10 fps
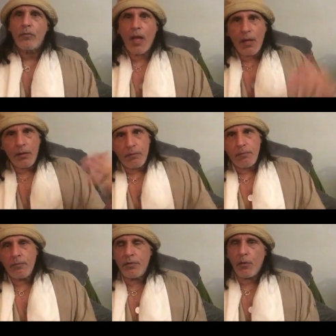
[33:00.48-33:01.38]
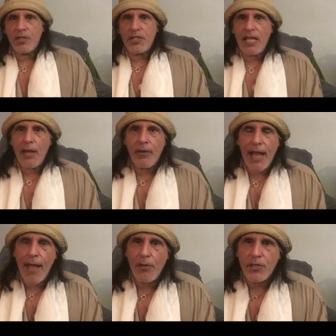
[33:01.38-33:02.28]
I, there was a day when
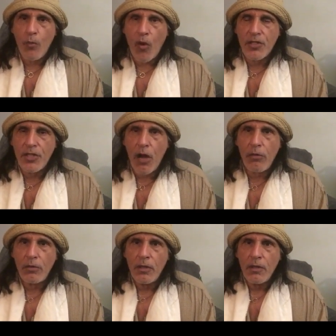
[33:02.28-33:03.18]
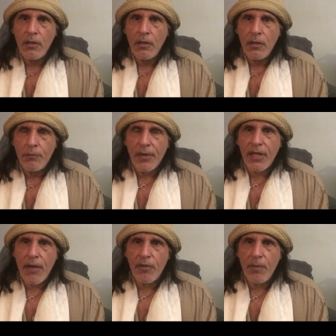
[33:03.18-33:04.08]
I was more so. But
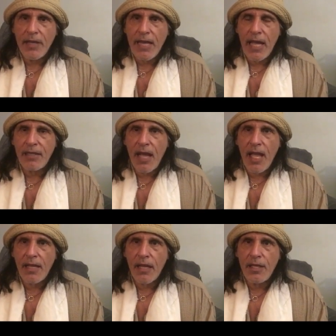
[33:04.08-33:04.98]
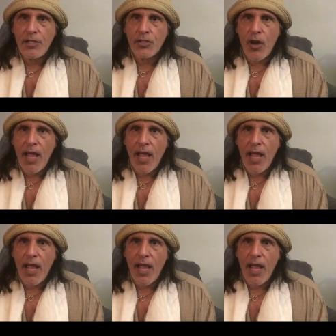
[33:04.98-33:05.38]
again, with my dad dying on Easter, I